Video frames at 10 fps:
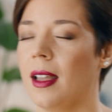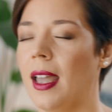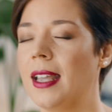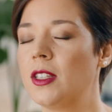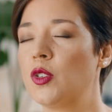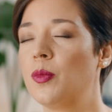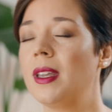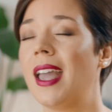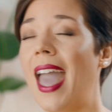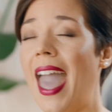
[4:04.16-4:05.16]
and to
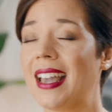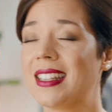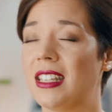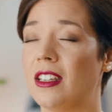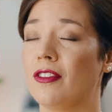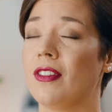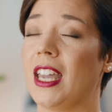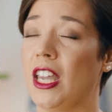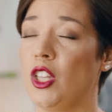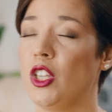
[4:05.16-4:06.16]
be active
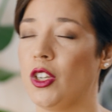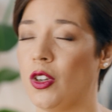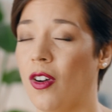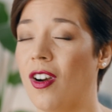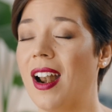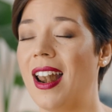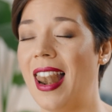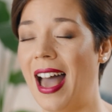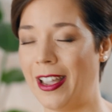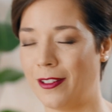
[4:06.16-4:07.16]
in your
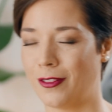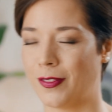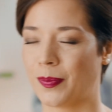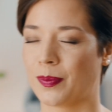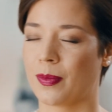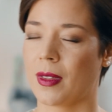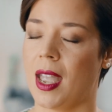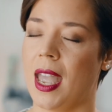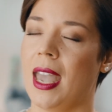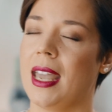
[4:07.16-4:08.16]
life.
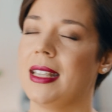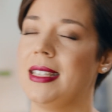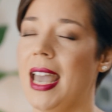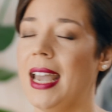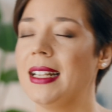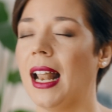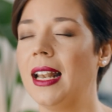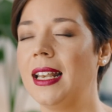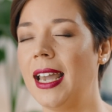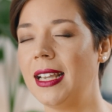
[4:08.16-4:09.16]
Then
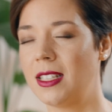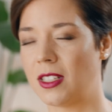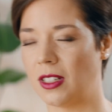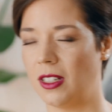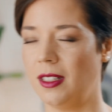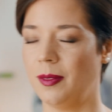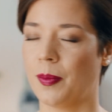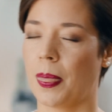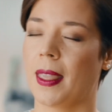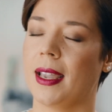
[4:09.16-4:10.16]
later,
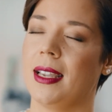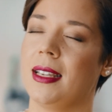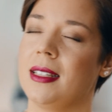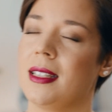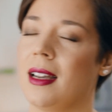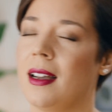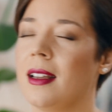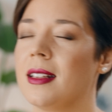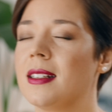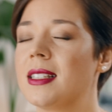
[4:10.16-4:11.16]
in
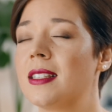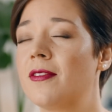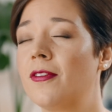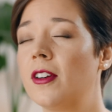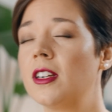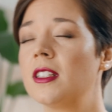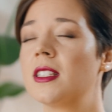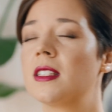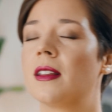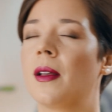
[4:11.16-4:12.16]
the
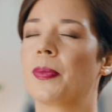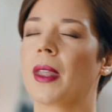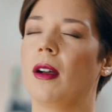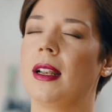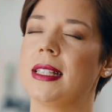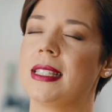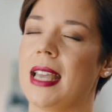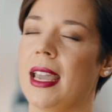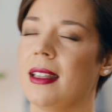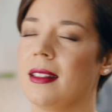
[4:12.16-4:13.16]
first, let's
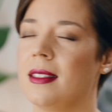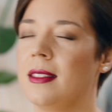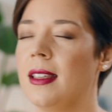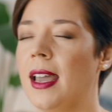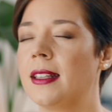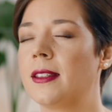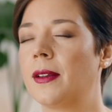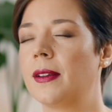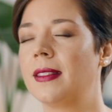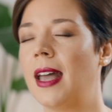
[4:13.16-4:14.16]
say that
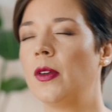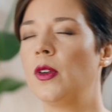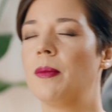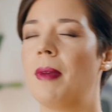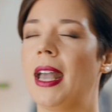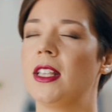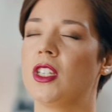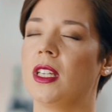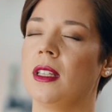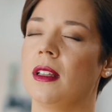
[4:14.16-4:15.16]
now you
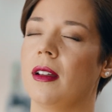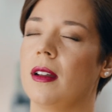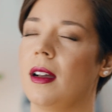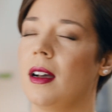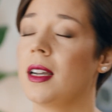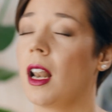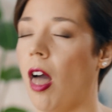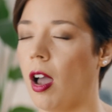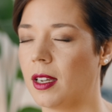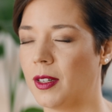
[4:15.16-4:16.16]
imagine a
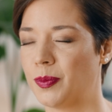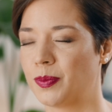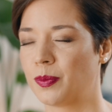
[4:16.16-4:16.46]
clock.